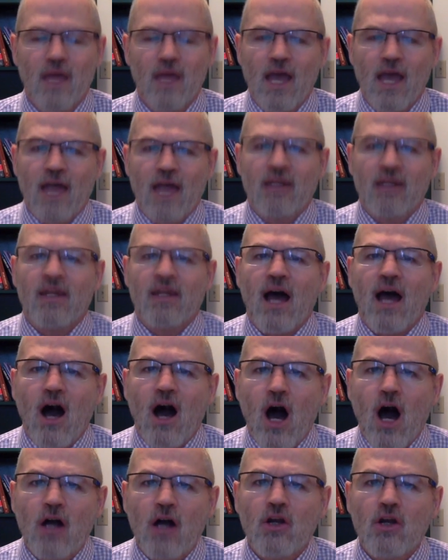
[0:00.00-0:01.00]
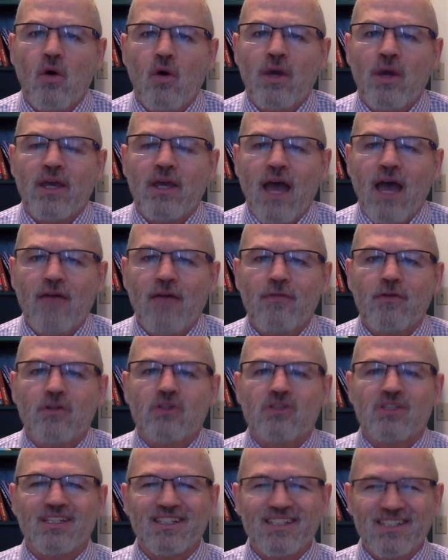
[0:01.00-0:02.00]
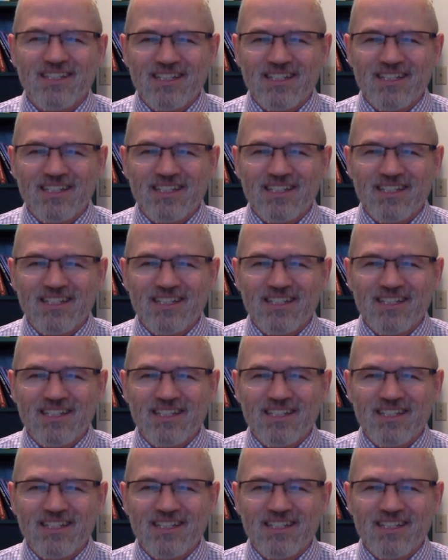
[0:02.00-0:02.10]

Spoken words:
And in an ongoing effort to